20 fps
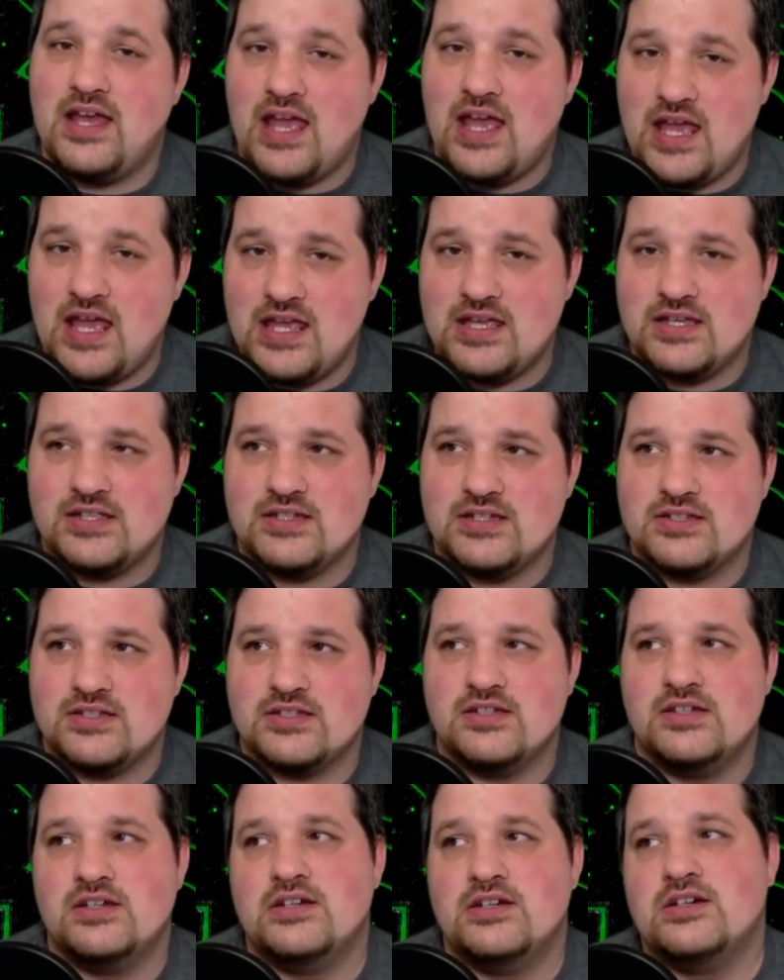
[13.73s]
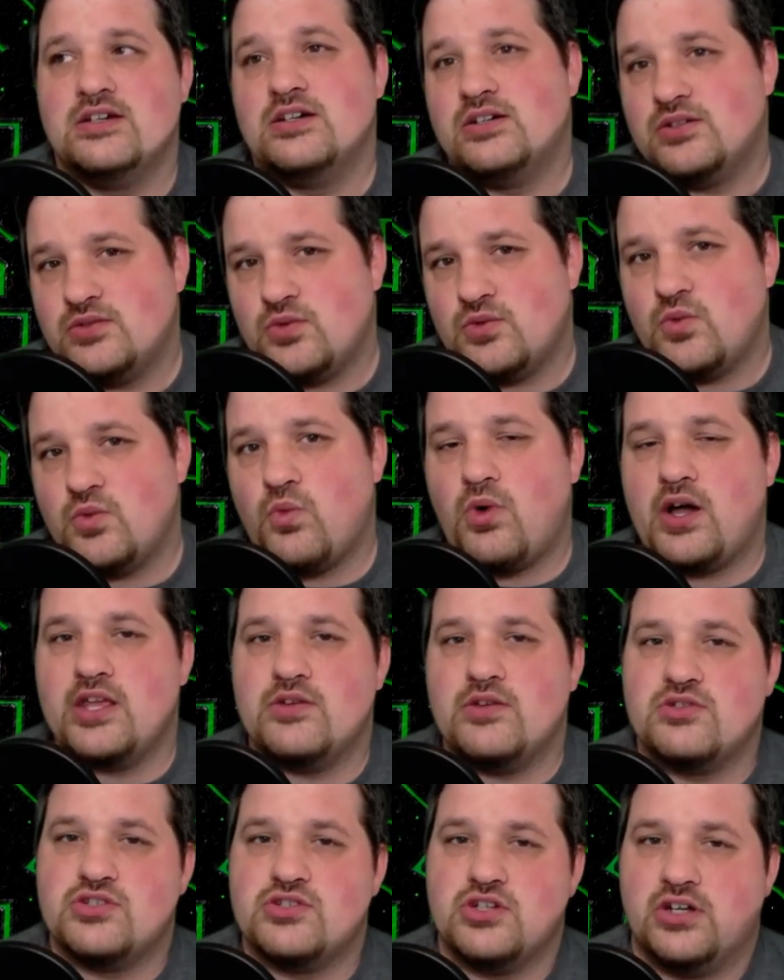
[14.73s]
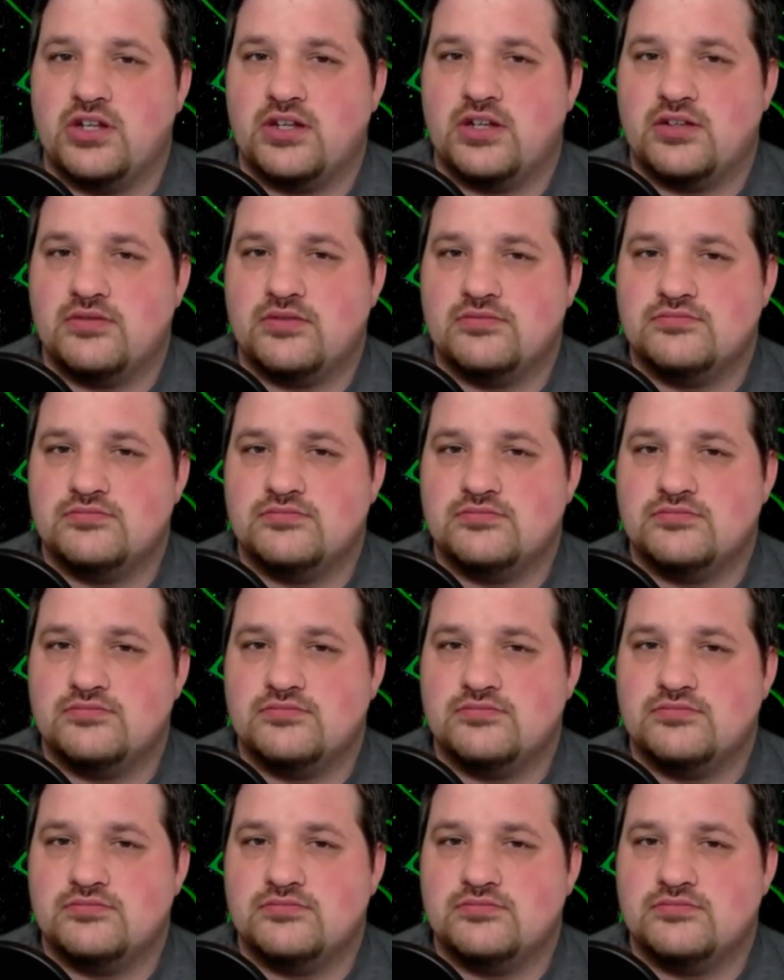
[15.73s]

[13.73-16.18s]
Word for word: and why you should.